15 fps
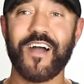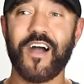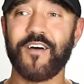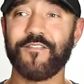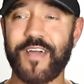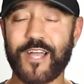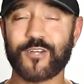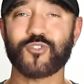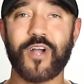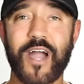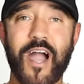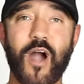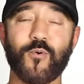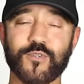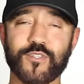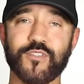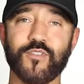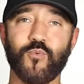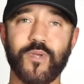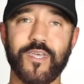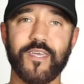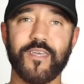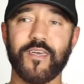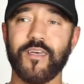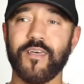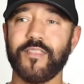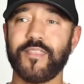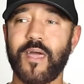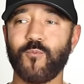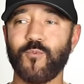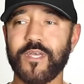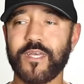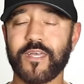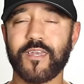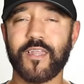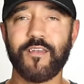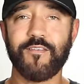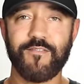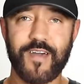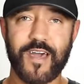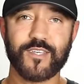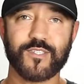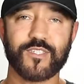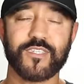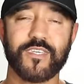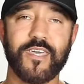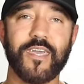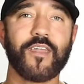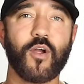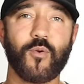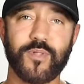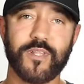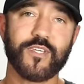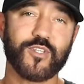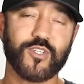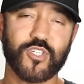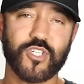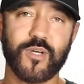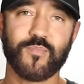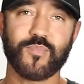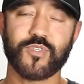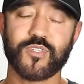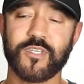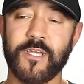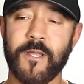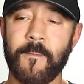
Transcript: of extra hours in the week that we can invest in our relationships.